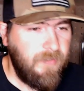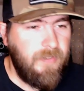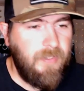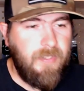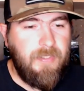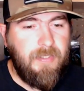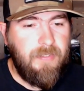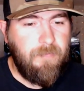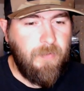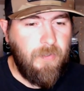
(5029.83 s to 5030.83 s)
It,
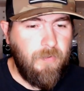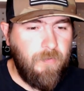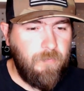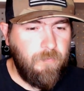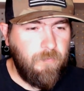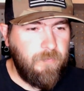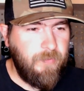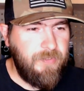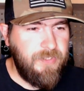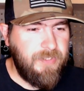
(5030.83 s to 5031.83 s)
whoa, did
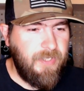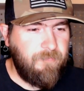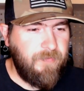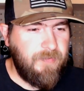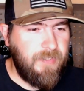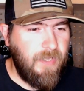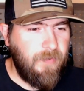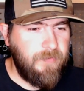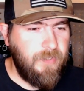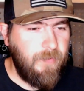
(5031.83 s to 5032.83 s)
we just get a fifty dollar
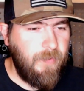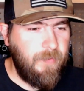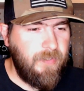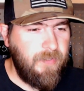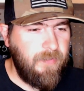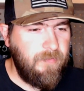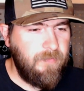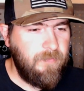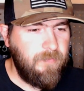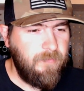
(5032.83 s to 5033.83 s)
dono in here?
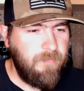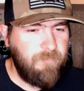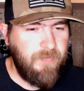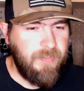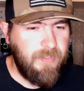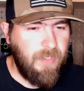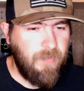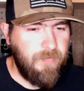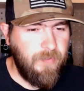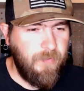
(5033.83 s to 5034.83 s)
fifty
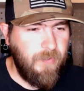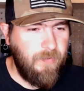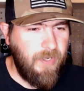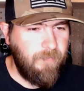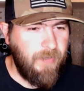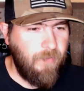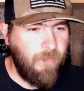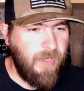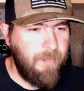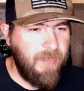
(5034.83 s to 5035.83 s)
dollar dono? I'm got
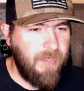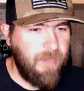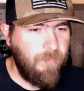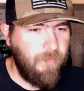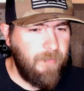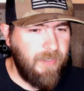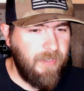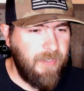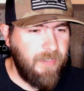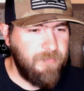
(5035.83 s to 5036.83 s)
way behind, way
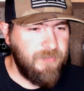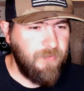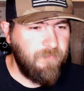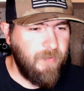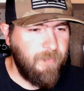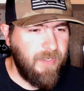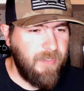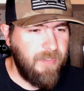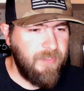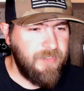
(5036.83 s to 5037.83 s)
behind. I'm so far behind
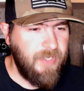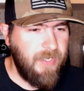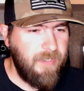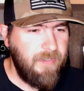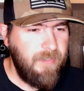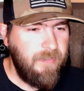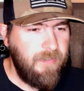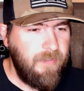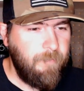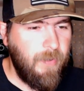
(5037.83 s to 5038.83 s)
in the chat.
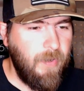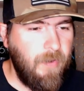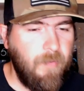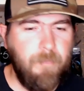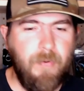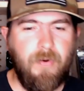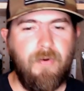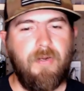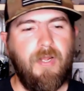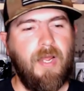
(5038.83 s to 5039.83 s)
Paul
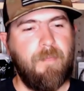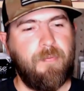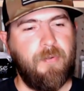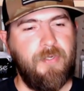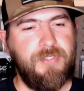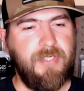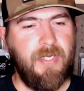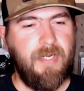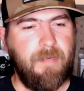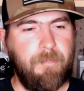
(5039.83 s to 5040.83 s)
Bird, I
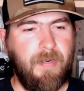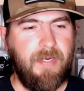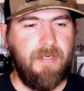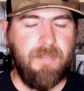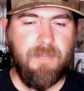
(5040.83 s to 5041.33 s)
appreciate it, man.